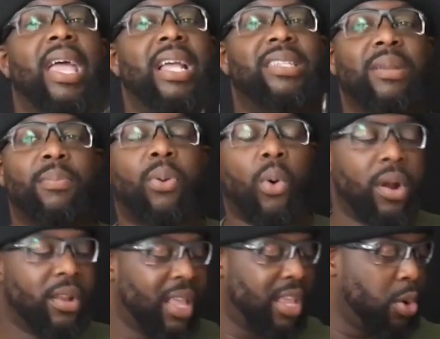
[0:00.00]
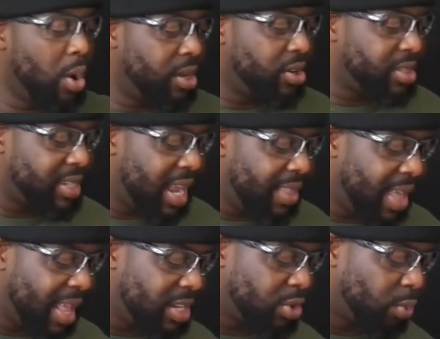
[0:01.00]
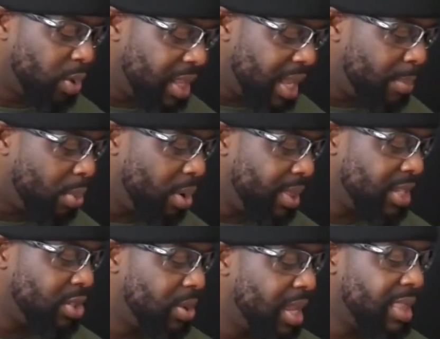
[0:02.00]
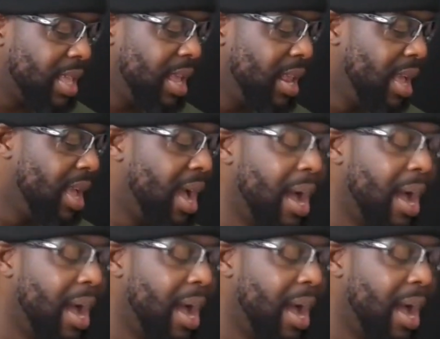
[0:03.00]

It's important that you understand that. It's really important that you get that.